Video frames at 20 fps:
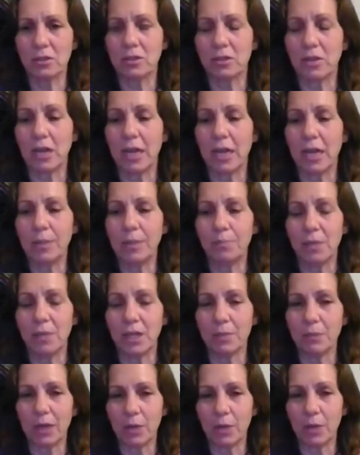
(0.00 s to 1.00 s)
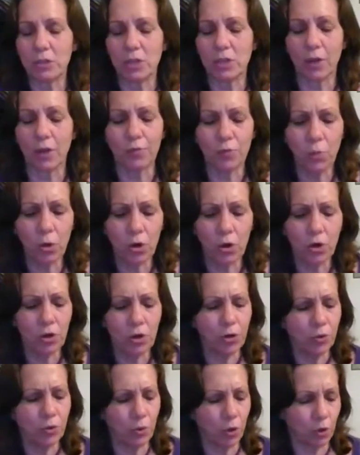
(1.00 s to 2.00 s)
type in Microsoft
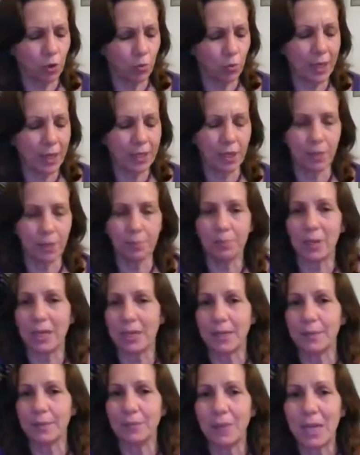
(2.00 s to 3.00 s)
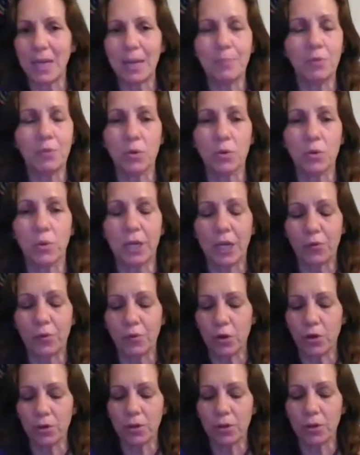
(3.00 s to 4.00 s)
Word or write on pen and paper or
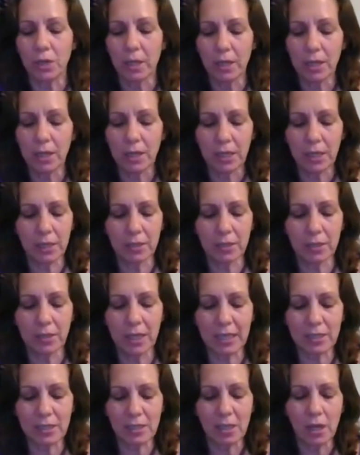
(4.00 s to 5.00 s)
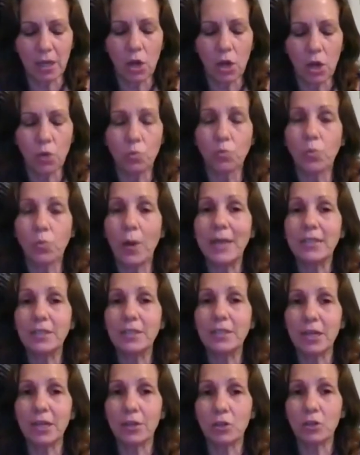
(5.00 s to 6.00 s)
whatever in a text, write
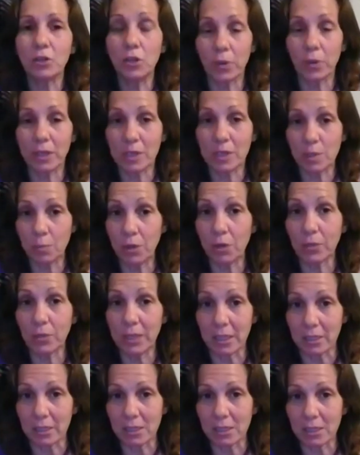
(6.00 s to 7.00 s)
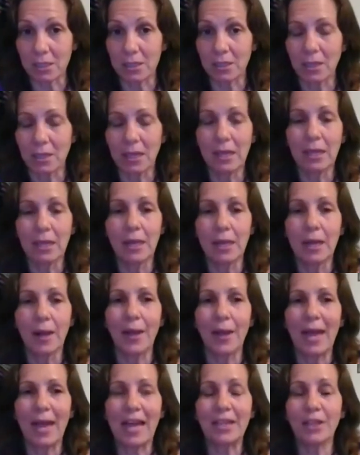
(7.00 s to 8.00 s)
down your experience.
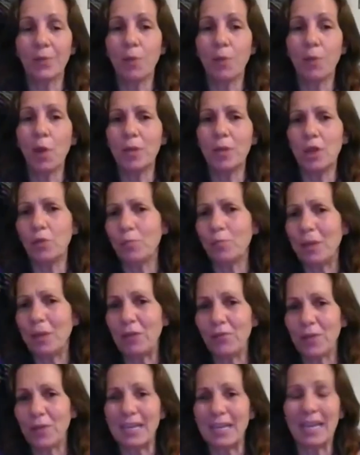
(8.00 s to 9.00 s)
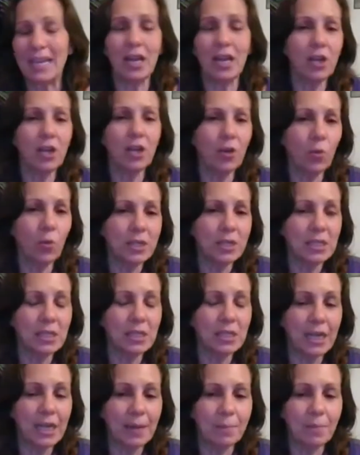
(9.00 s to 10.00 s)
At the moment, you may feel like, oh, it wasn't
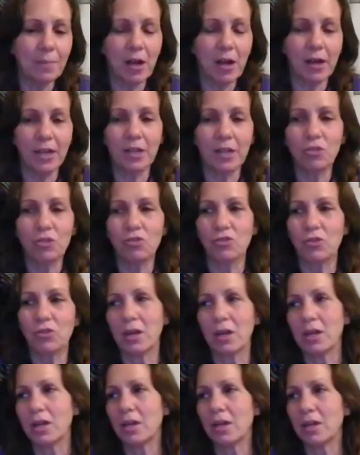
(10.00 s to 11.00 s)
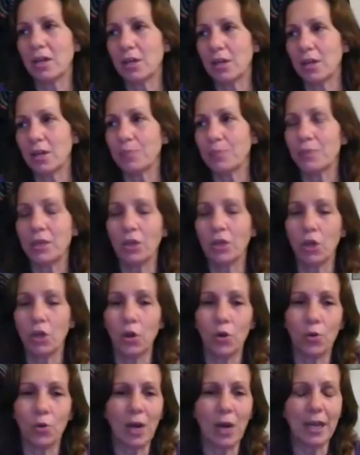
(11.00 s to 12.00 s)
that much. Um, you
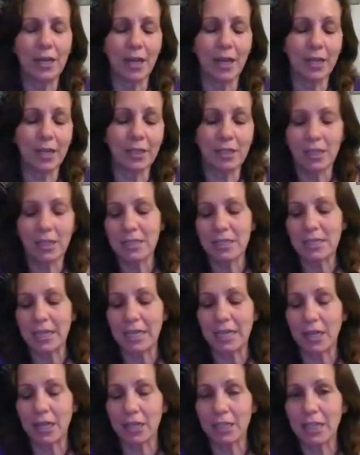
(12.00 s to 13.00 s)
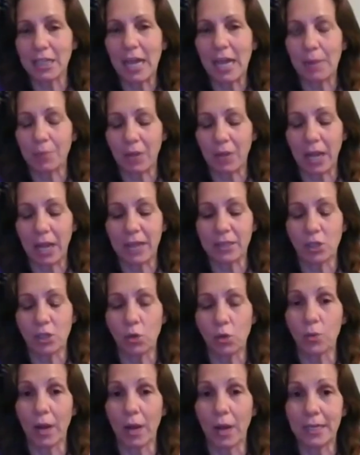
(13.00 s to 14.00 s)
know, I got this, I got that. But as you're
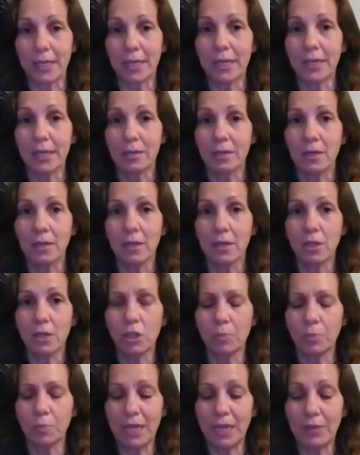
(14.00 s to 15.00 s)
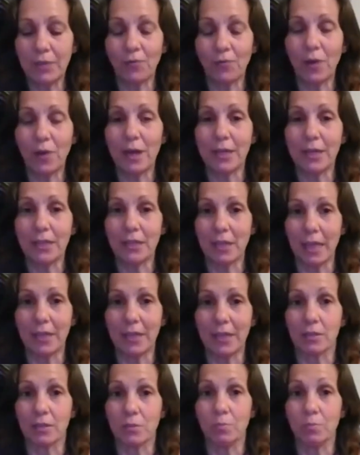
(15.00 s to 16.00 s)
writing, you may find that
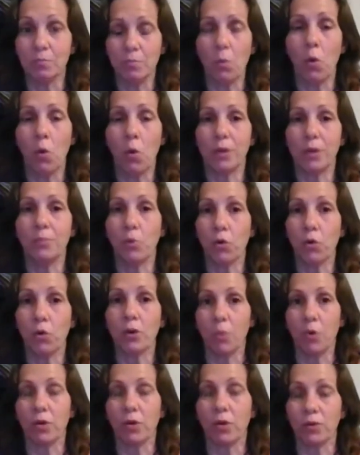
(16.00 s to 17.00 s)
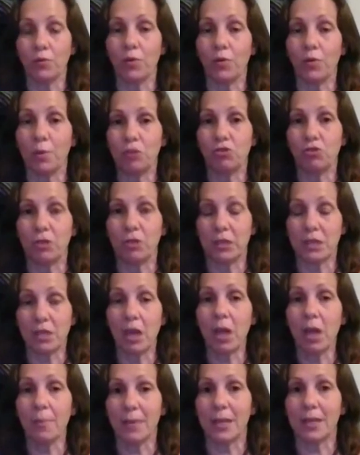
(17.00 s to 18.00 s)
more and more and more information is
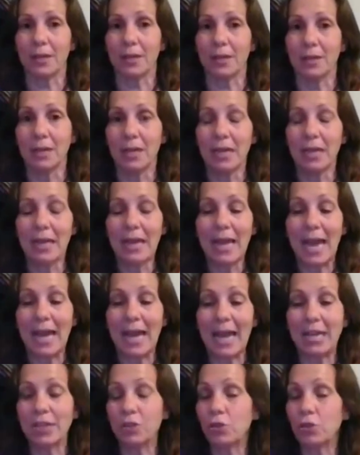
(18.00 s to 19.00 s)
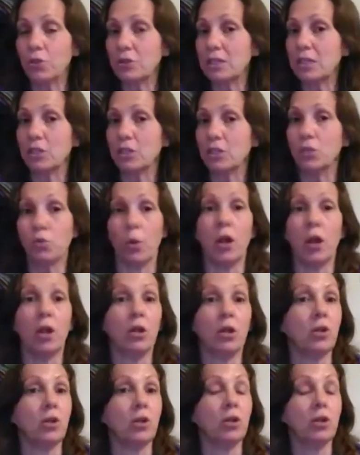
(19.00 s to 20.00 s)
coming. And it turns into a
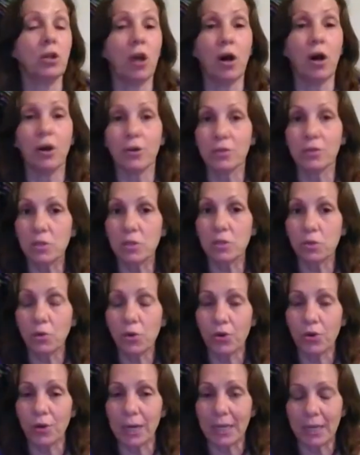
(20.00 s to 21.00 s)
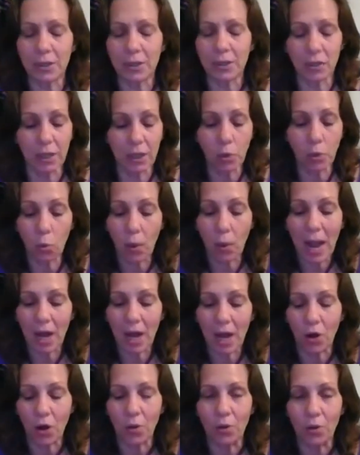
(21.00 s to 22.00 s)
long story. And you're like,
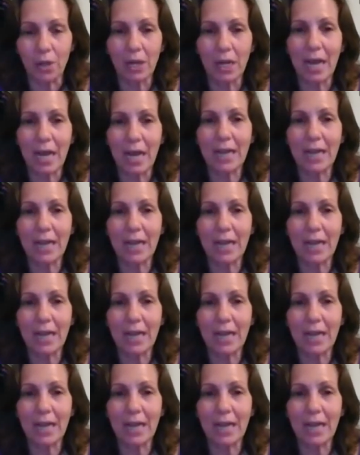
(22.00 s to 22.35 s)
wow, I